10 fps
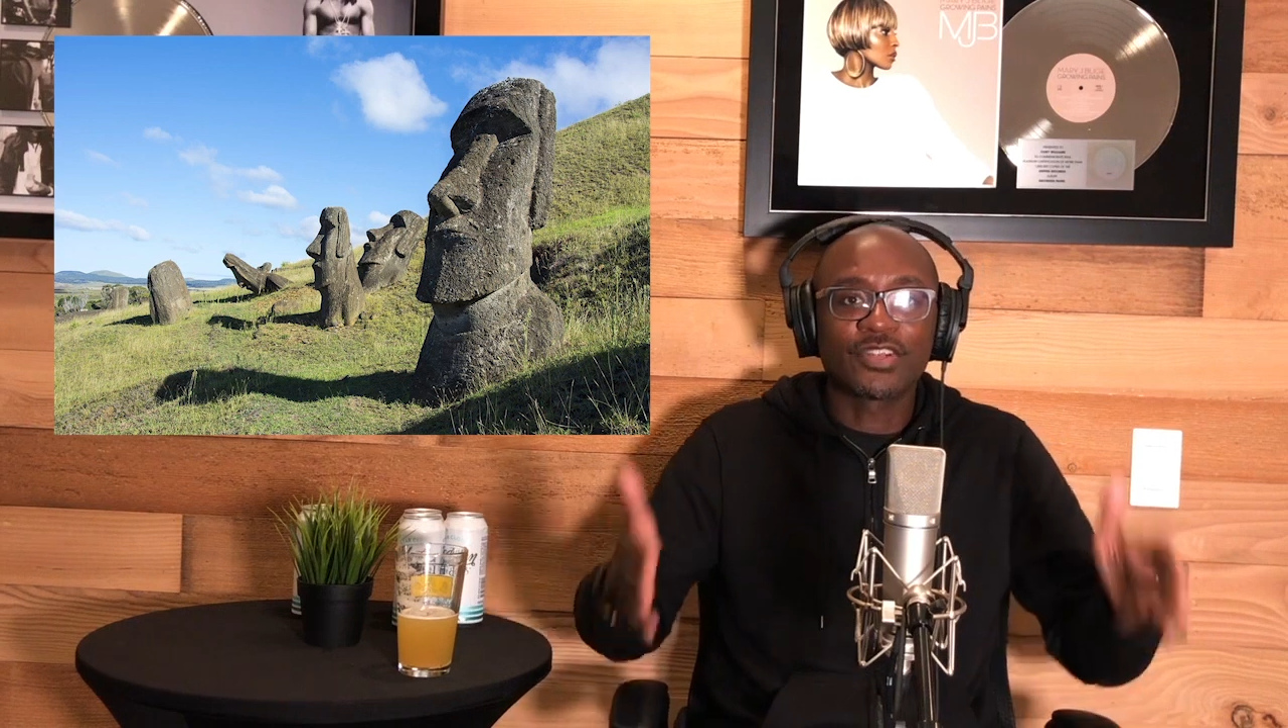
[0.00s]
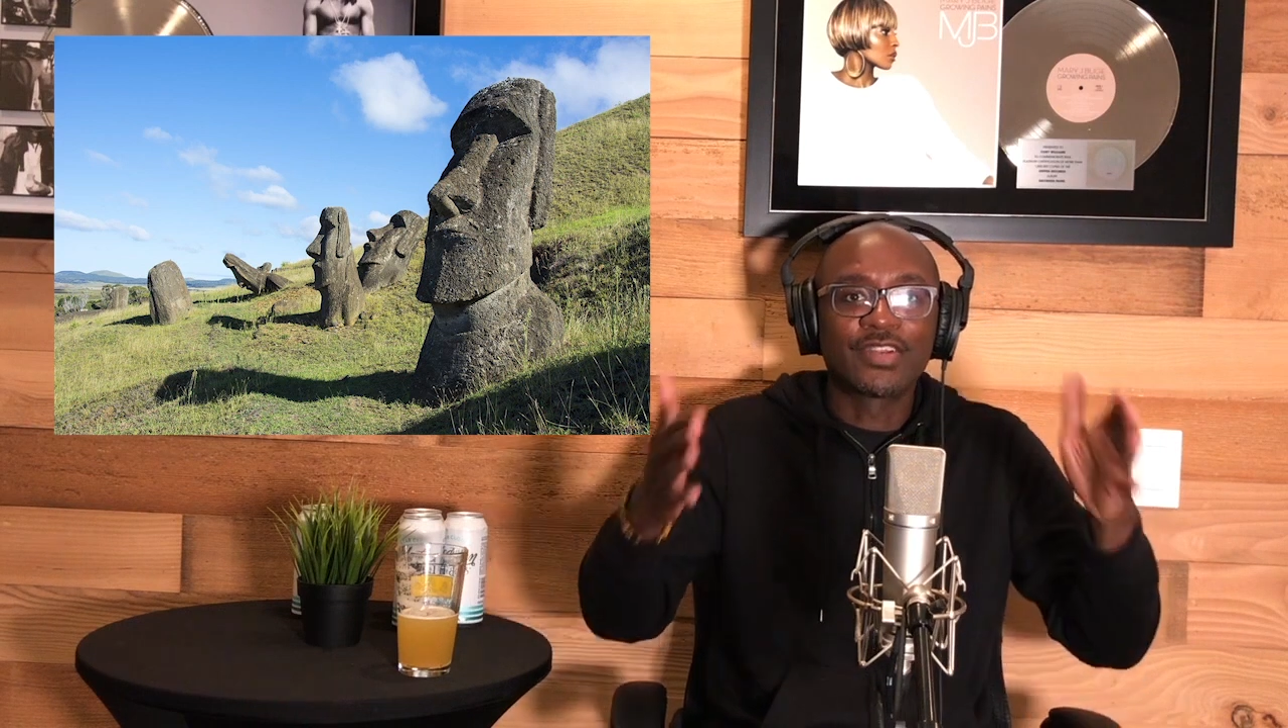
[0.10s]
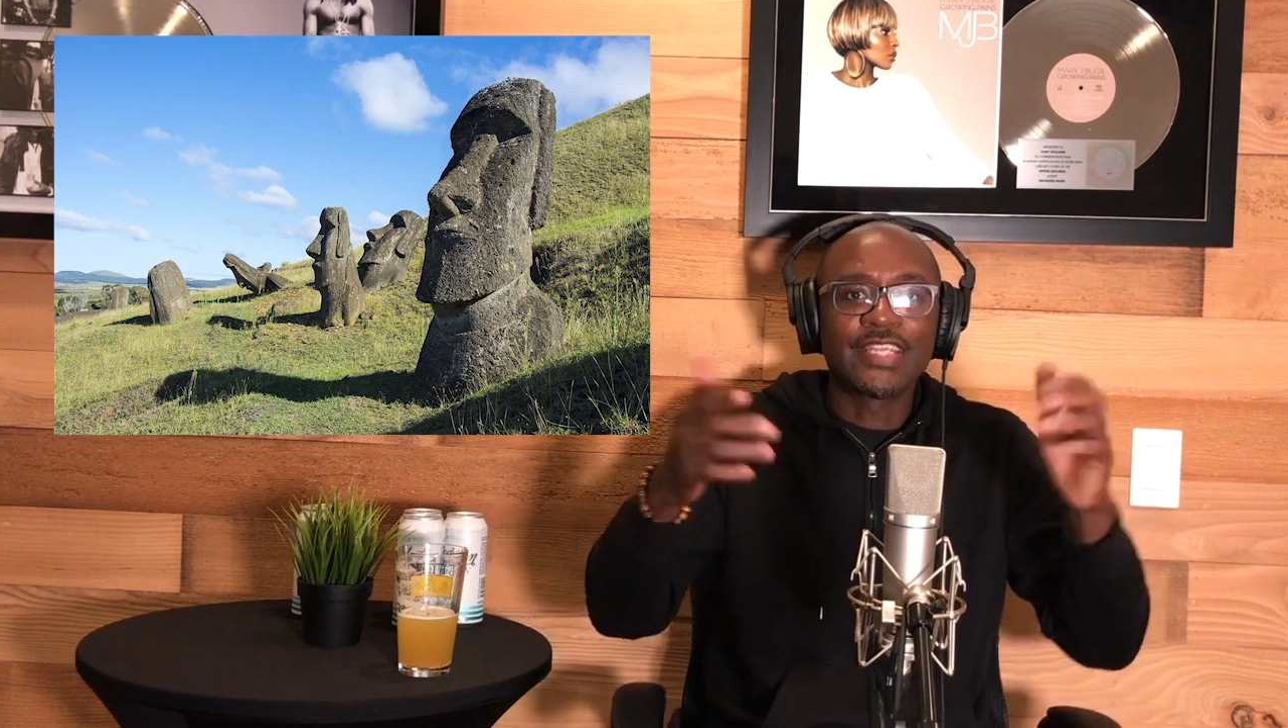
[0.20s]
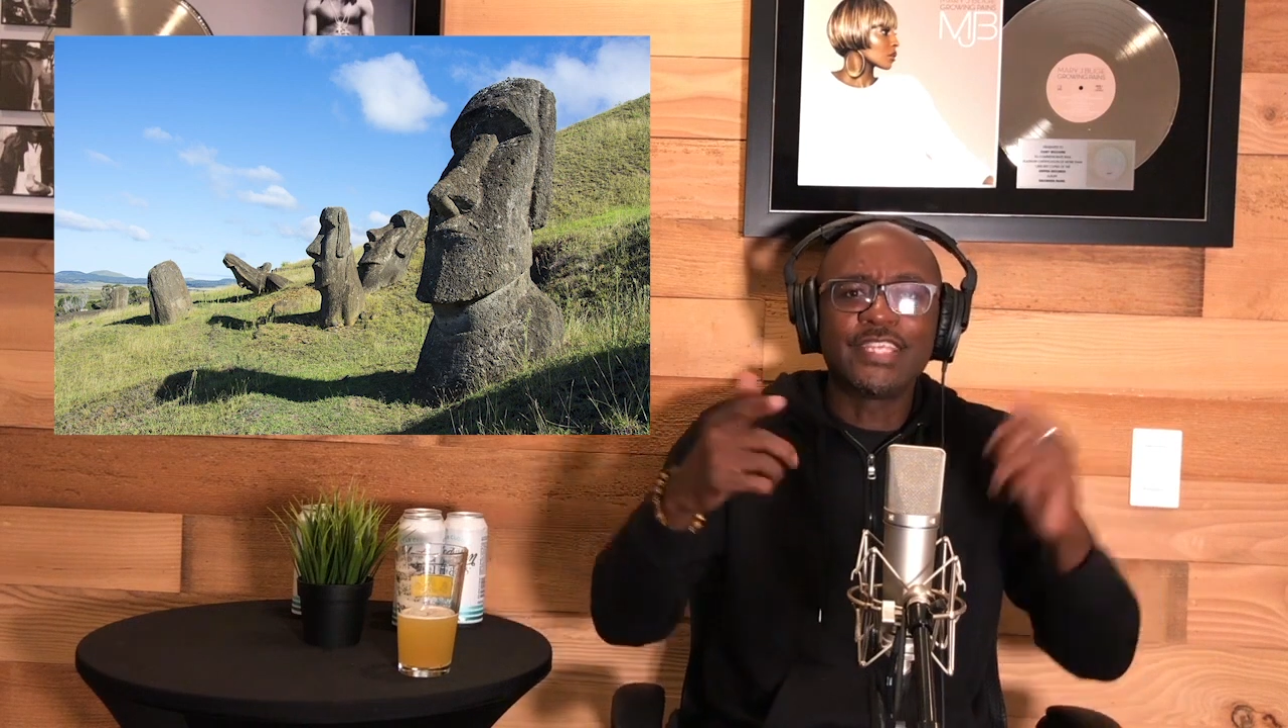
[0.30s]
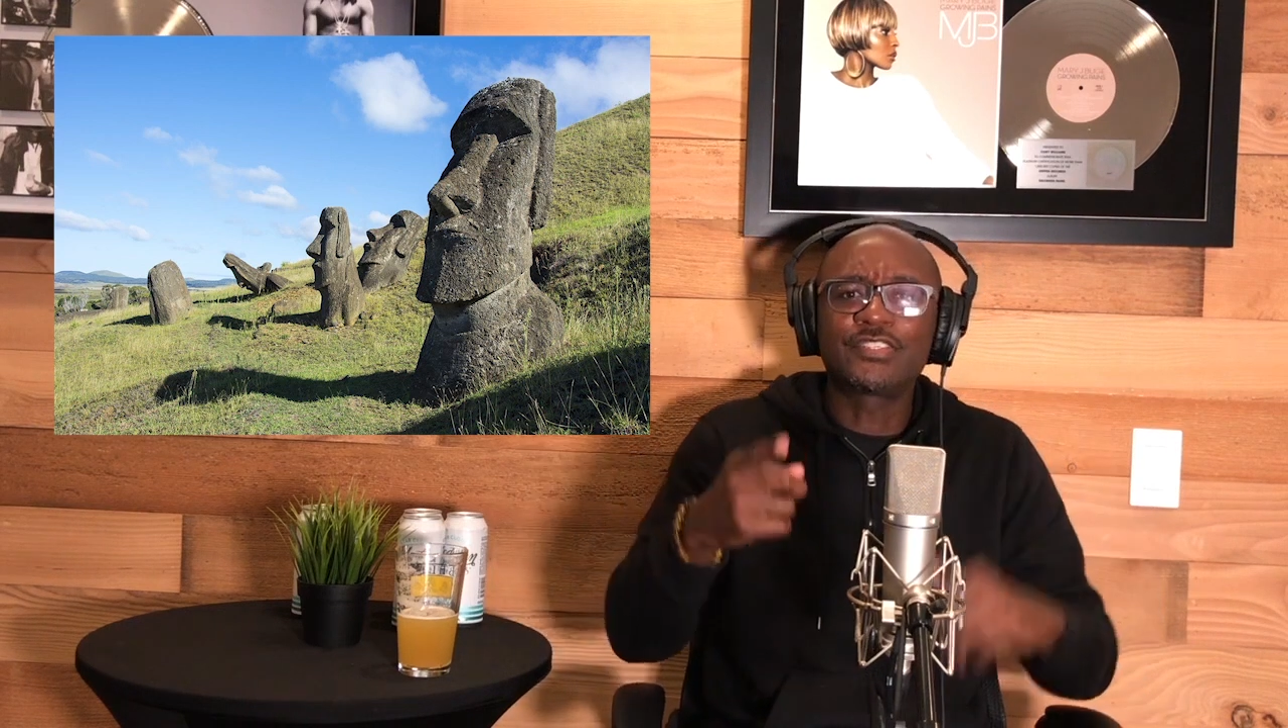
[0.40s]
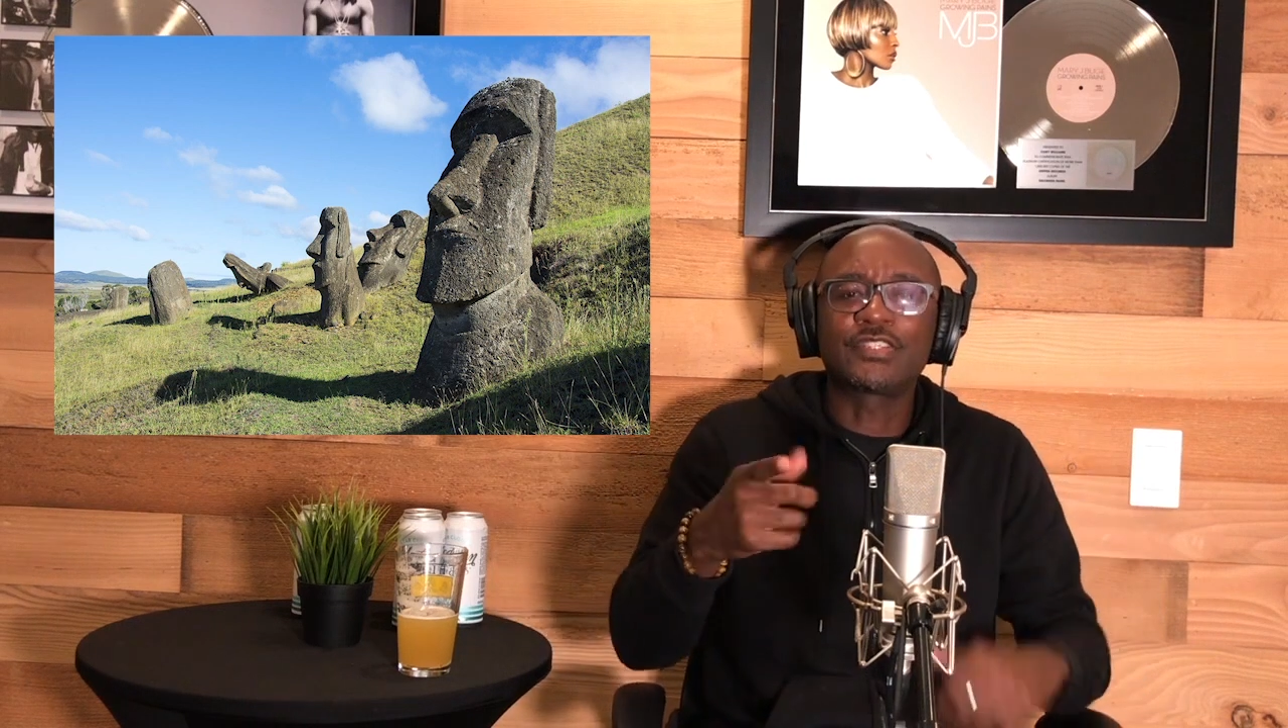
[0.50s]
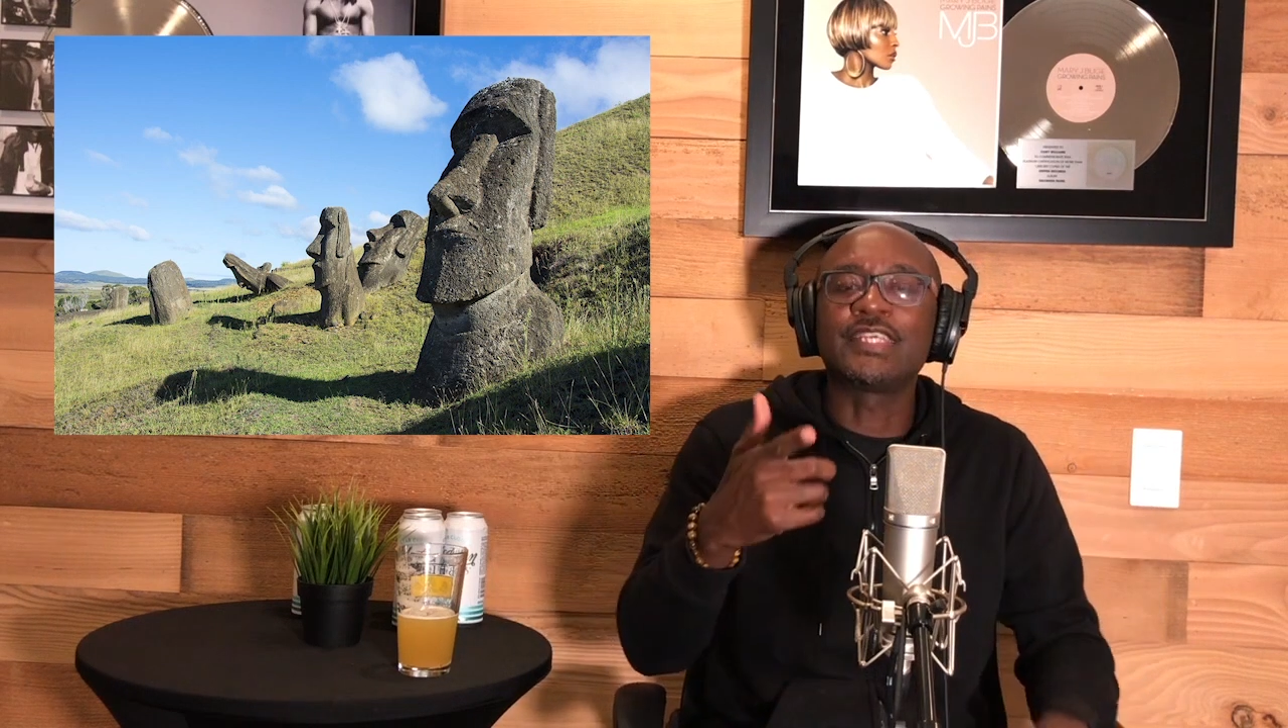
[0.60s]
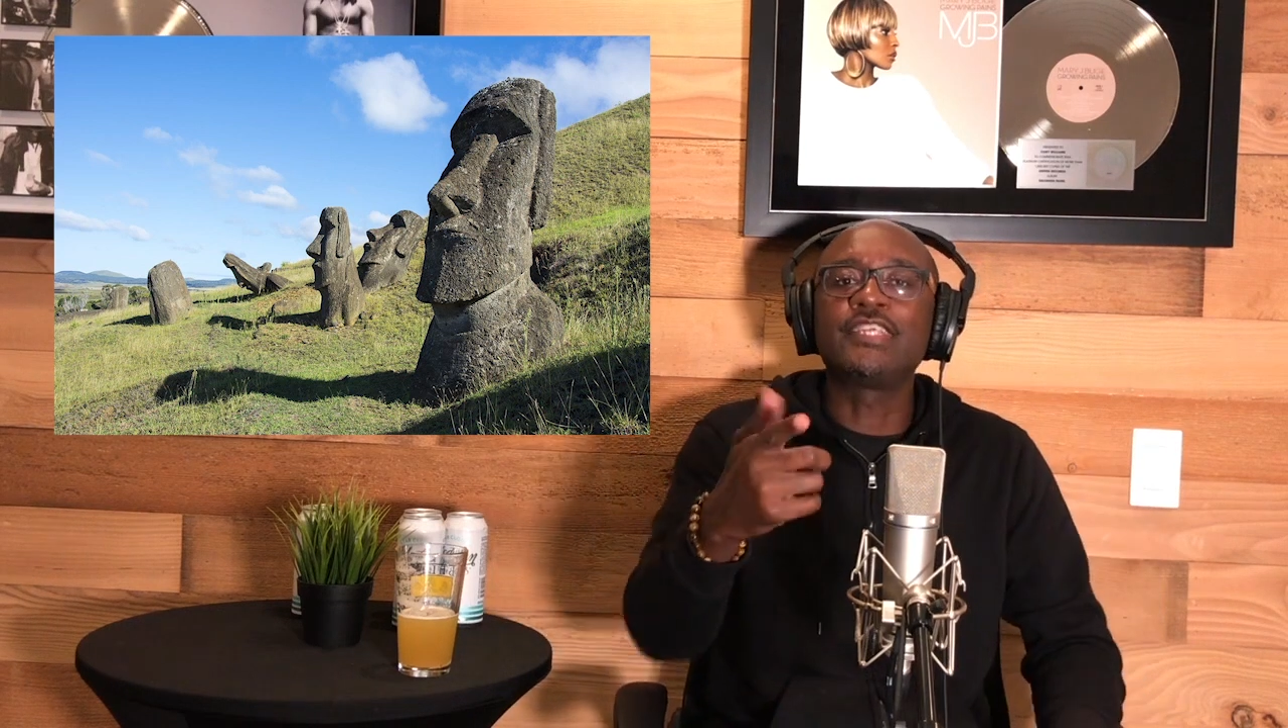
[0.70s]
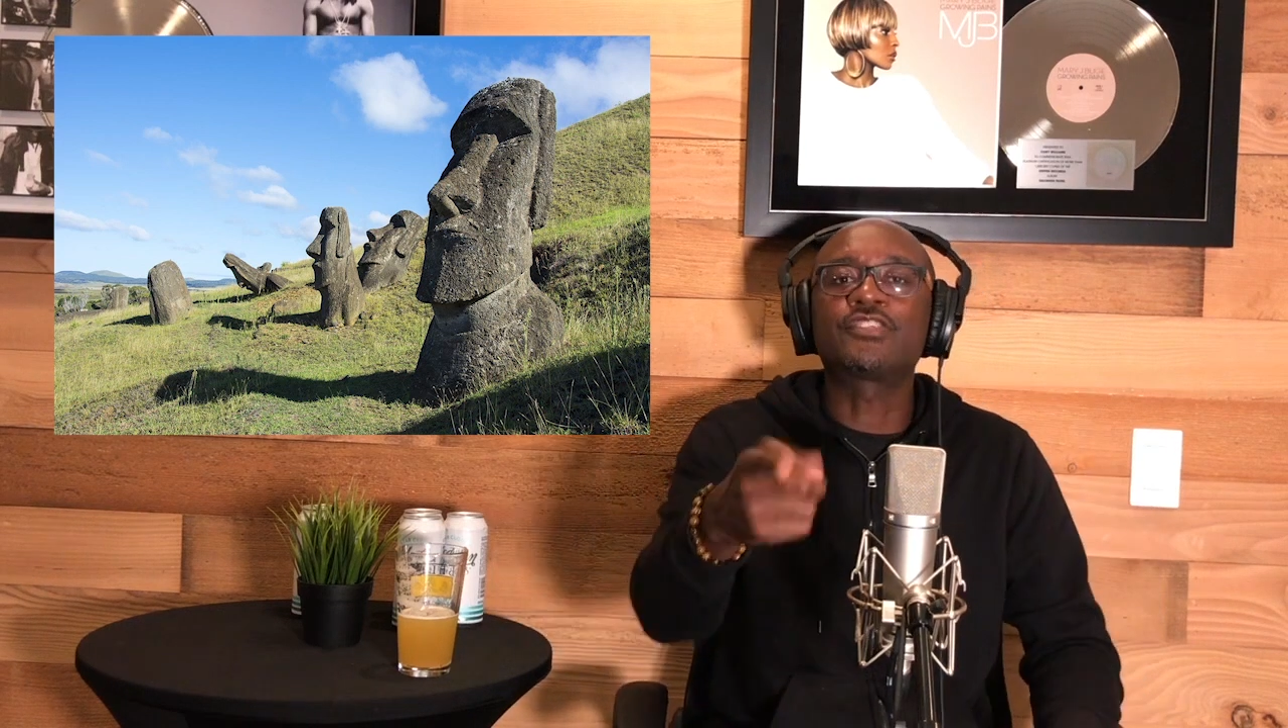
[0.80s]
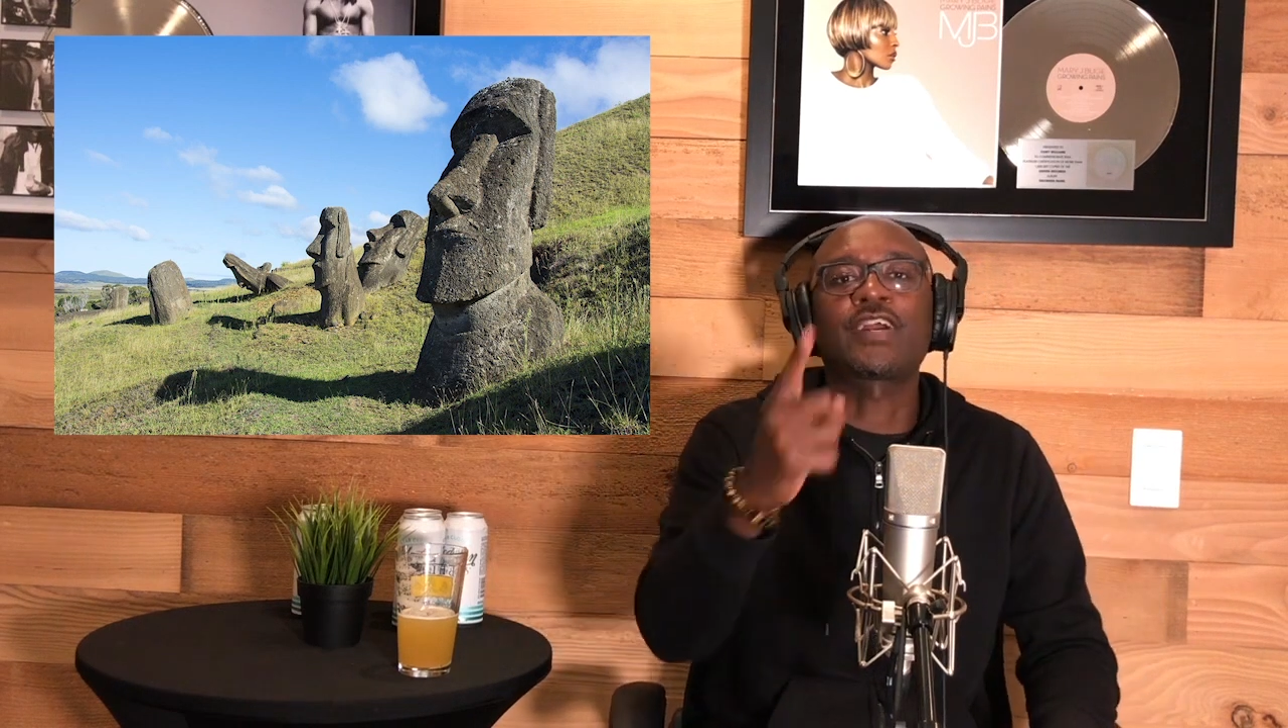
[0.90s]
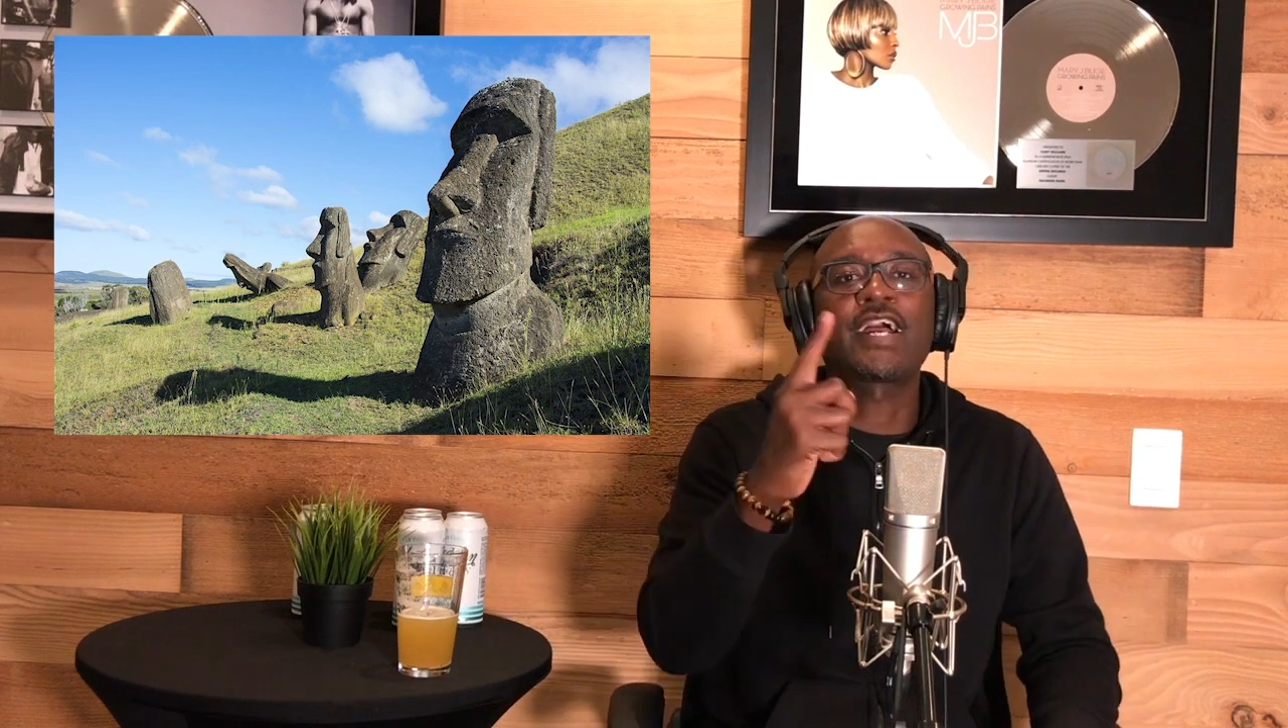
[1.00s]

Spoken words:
on Easter